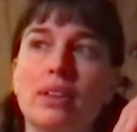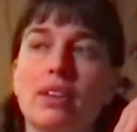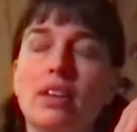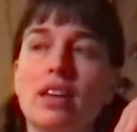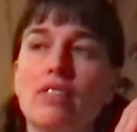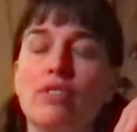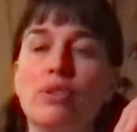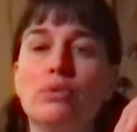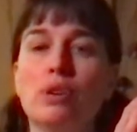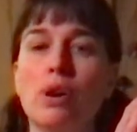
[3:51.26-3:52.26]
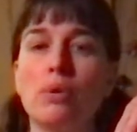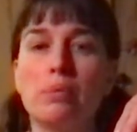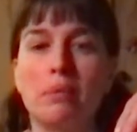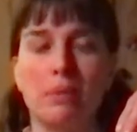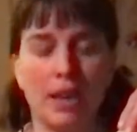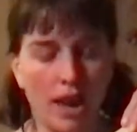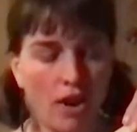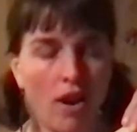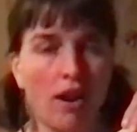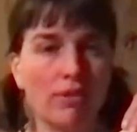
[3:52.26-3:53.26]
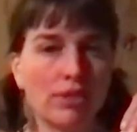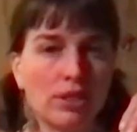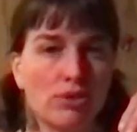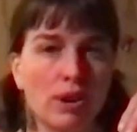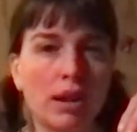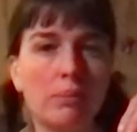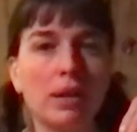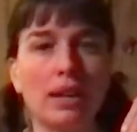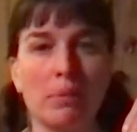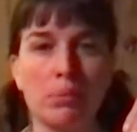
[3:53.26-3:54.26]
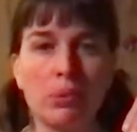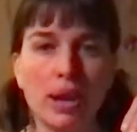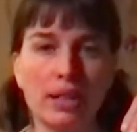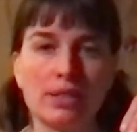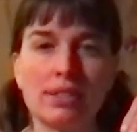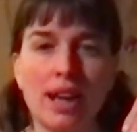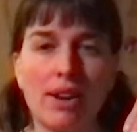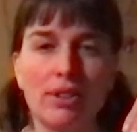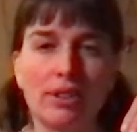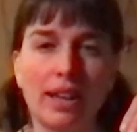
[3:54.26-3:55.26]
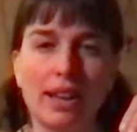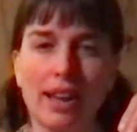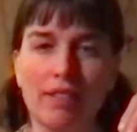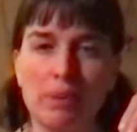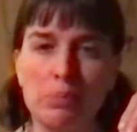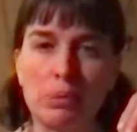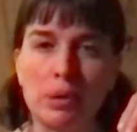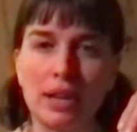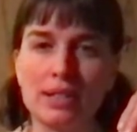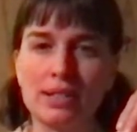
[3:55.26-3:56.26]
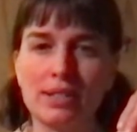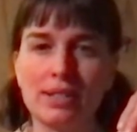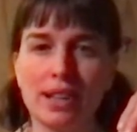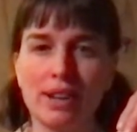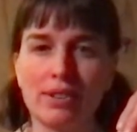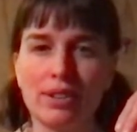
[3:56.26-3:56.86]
if you don't get off the drum, like a press sound, you'll get kind of a pressy sound.